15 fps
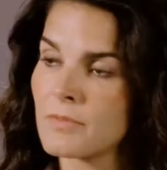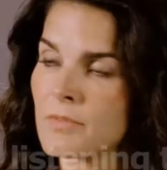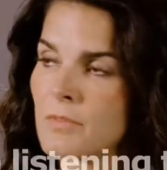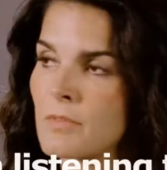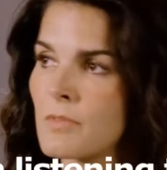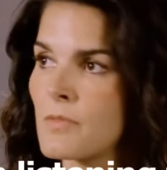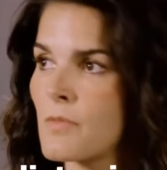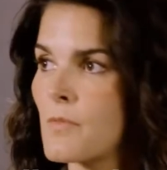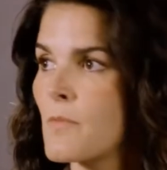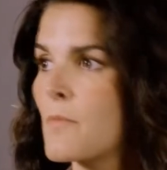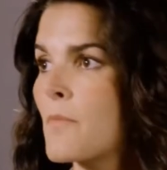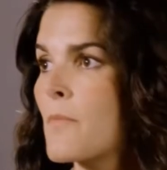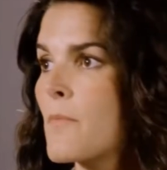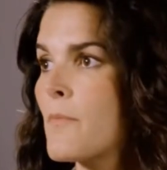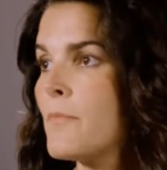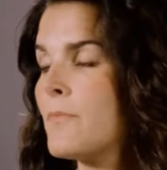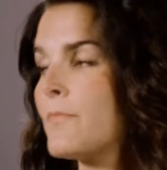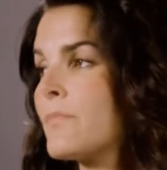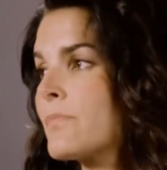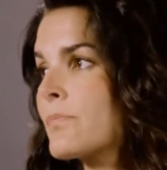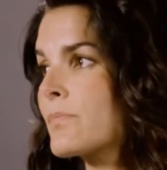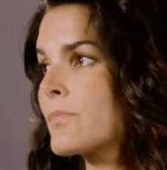
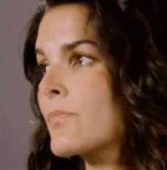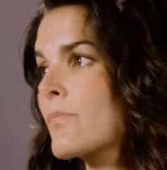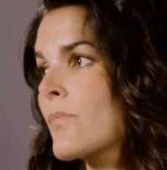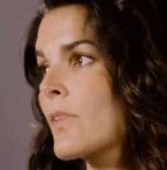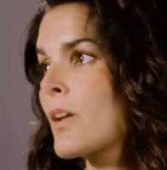Nobody speaks.